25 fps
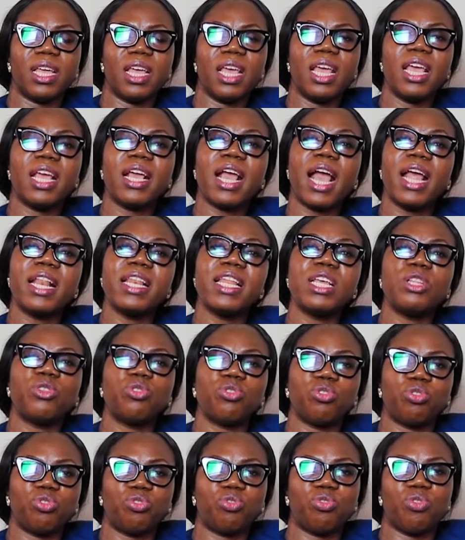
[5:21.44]
it can lead
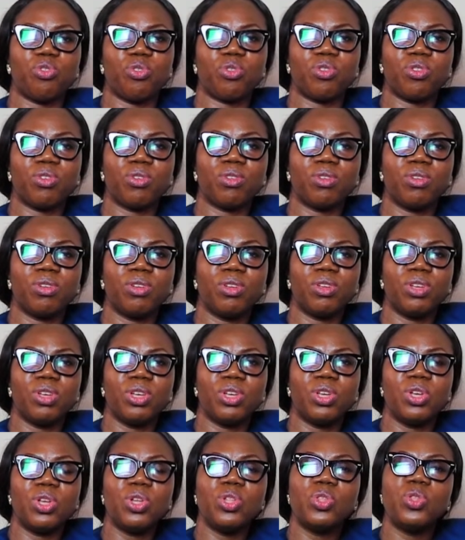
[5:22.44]
to stroke.
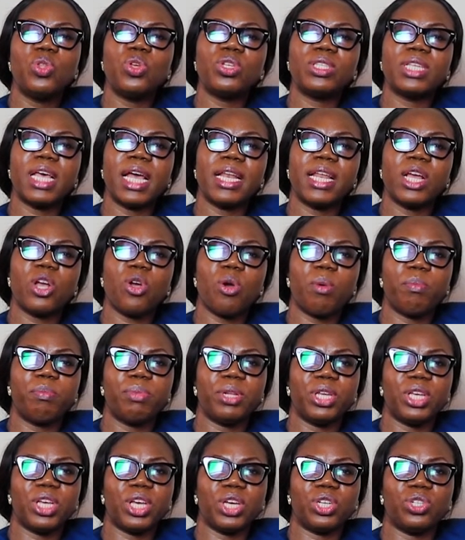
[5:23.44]
Those are the
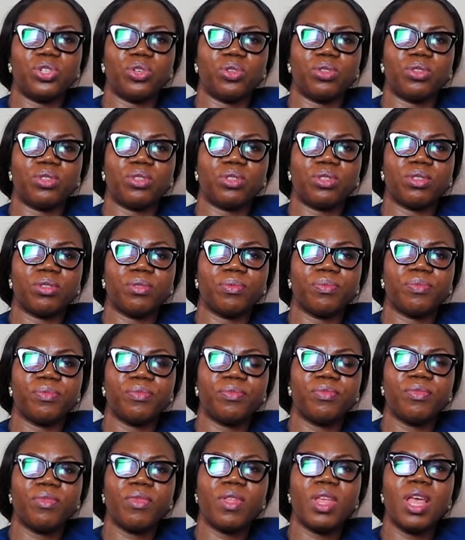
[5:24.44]
complications.
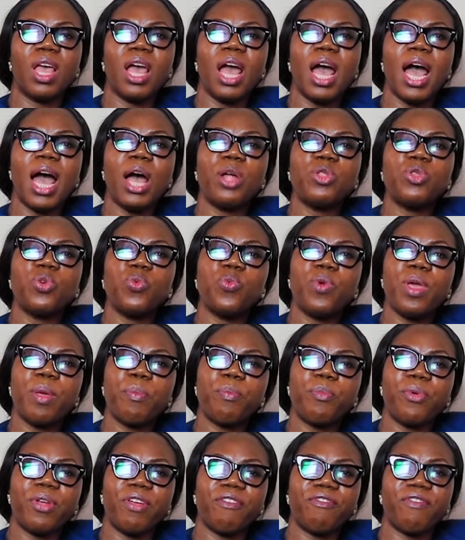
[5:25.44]
How do we
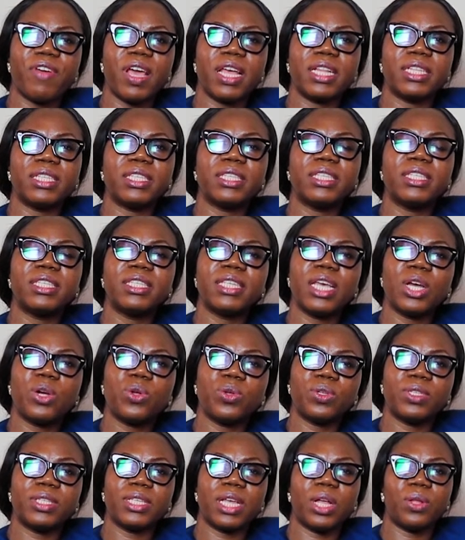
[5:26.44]
prevent
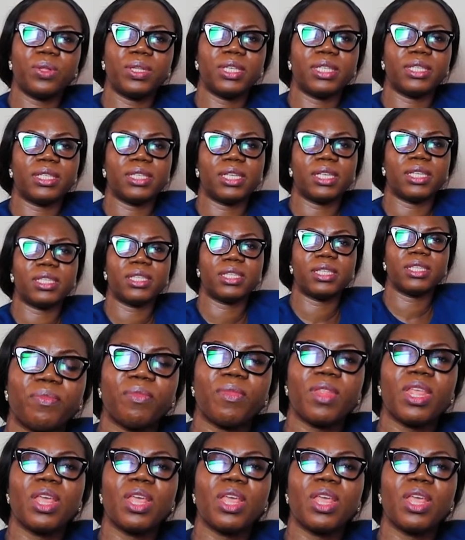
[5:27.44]
sickle cell disease?